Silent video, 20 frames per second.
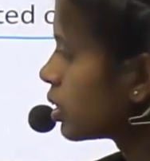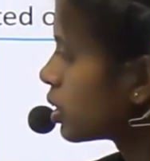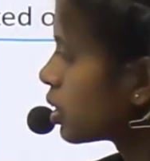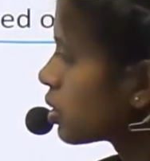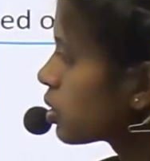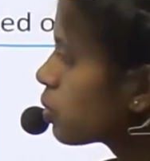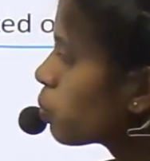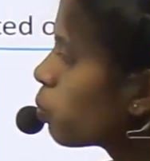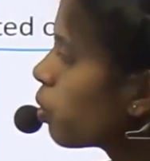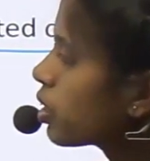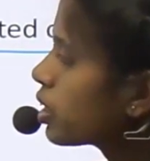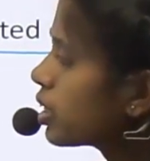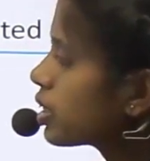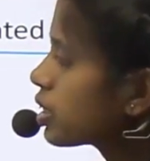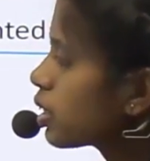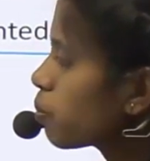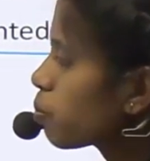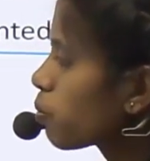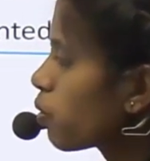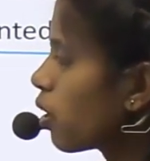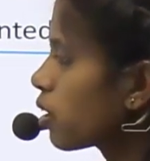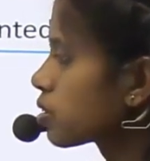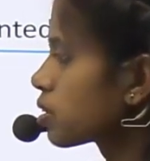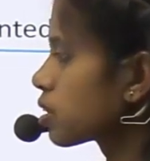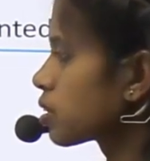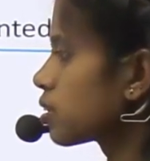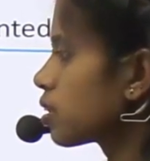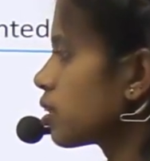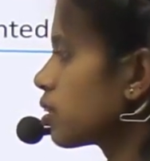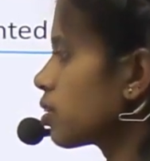So what is a
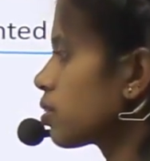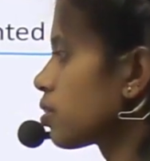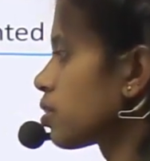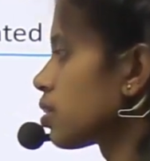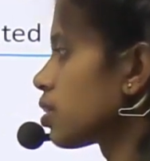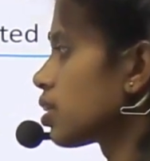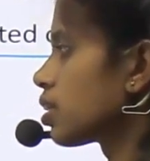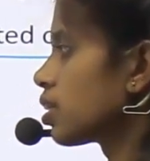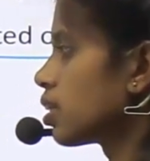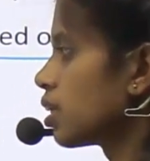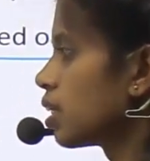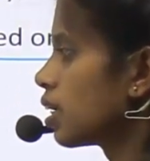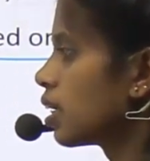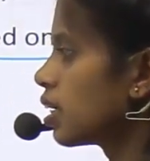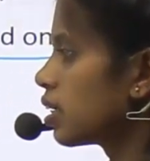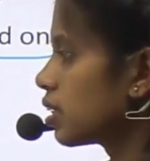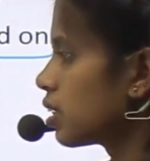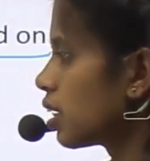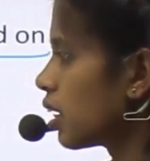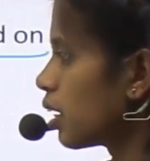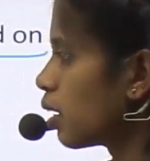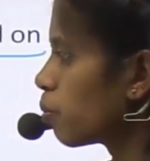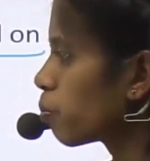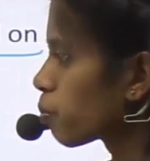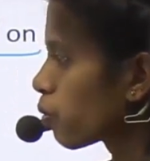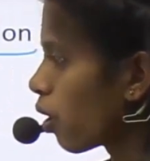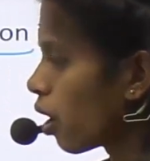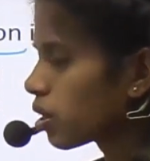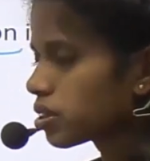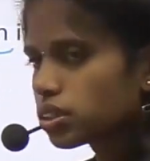processor? A
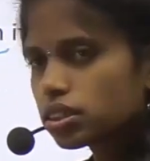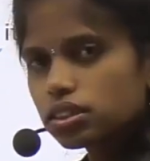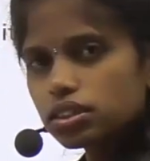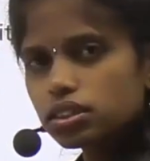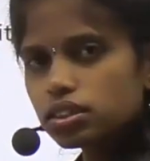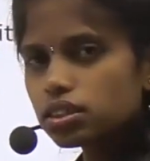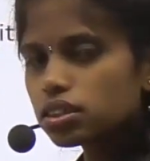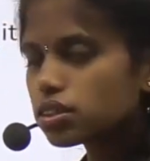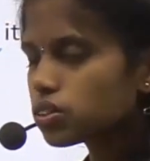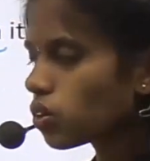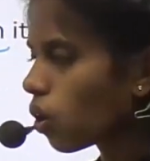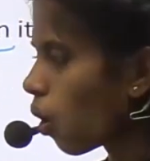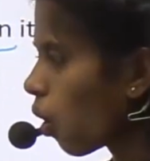processor